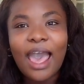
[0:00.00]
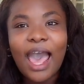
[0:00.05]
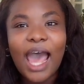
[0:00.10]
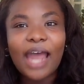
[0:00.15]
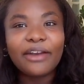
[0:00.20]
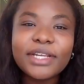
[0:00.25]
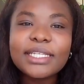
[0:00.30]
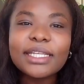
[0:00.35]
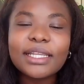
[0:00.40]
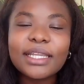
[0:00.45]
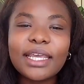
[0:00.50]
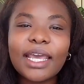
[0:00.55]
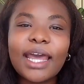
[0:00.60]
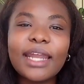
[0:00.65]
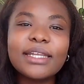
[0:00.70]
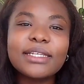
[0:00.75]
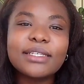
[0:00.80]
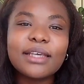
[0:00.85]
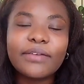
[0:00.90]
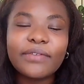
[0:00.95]
And recently, I
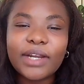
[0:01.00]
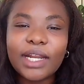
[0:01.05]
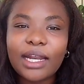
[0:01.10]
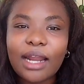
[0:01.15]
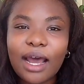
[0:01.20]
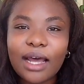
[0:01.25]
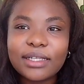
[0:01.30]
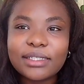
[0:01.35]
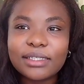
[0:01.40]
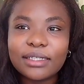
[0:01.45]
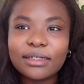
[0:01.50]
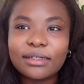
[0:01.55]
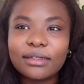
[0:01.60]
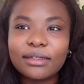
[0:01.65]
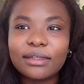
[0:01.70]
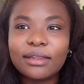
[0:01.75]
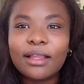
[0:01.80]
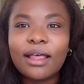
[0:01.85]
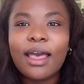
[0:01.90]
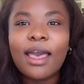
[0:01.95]
discovered an
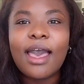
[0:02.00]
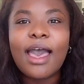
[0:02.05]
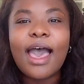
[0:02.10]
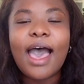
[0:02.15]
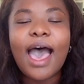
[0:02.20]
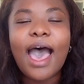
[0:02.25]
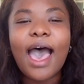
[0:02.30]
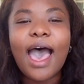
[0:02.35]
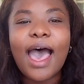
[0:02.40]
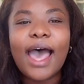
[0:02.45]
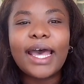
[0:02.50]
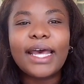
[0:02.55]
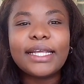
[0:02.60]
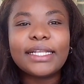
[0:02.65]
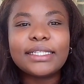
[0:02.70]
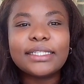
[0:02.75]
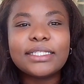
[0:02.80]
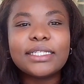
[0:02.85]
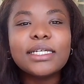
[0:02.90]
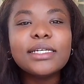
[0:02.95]
article,
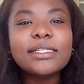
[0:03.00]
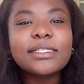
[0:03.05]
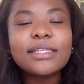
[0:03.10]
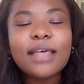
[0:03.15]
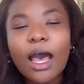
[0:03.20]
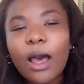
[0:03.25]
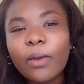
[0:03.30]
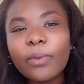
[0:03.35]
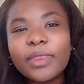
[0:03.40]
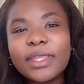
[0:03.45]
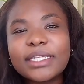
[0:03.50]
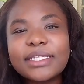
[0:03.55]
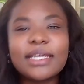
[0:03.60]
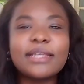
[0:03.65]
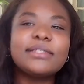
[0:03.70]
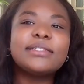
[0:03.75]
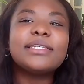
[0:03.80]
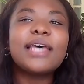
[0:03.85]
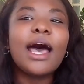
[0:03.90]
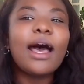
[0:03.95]
and turns out this
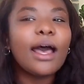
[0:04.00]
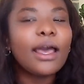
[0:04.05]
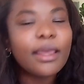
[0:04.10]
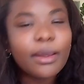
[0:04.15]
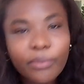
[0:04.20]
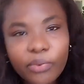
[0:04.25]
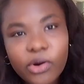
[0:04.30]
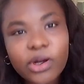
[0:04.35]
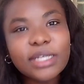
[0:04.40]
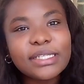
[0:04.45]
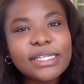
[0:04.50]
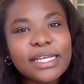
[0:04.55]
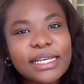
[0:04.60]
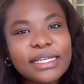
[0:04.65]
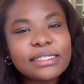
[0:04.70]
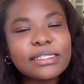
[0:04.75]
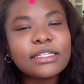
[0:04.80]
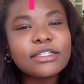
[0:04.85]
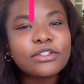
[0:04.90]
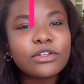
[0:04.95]
entire
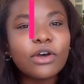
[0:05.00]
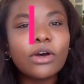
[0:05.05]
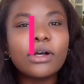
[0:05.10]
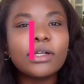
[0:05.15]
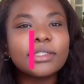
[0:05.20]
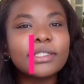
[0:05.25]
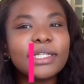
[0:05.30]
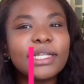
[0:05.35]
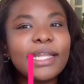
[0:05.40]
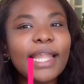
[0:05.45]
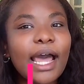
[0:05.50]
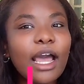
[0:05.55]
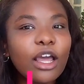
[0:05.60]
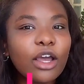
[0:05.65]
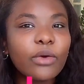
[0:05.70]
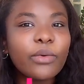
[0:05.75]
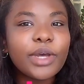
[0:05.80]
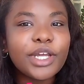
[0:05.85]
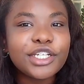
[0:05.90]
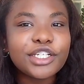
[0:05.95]
process is called
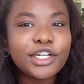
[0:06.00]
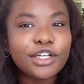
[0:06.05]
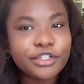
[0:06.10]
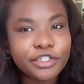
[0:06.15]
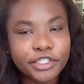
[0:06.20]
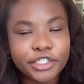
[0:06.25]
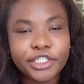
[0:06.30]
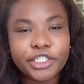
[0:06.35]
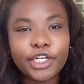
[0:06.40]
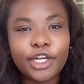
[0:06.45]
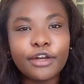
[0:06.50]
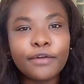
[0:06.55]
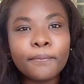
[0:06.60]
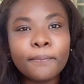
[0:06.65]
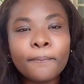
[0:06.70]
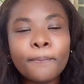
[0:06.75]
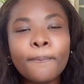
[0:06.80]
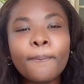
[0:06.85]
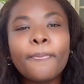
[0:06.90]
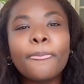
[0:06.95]
language attrition
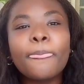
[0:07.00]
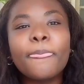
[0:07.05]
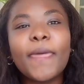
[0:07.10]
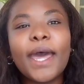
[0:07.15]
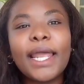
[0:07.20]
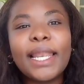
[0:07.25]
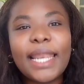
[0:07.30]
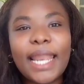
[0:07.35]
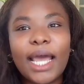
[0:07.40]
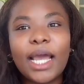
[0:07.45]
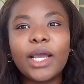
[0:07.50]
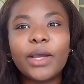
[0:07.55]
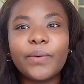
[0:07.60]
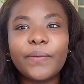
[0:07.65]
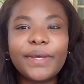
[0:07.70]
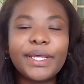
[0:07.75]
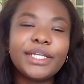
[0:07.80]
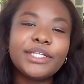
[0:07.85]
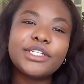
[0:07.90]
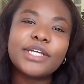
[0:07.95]
and
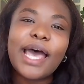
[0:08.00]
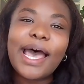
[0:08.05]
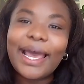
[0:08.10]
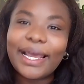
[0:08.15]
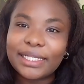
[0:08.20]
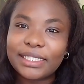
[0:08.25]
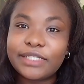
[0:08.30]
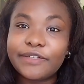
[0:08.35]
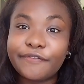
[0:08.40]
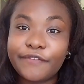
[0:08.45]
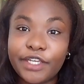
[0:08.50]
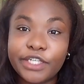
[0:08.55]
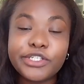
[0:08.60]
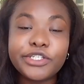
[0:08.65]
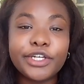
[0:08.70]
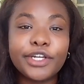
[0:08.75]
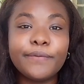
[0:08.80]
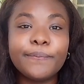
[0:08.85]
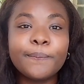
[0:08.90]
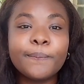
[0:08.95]
language activation.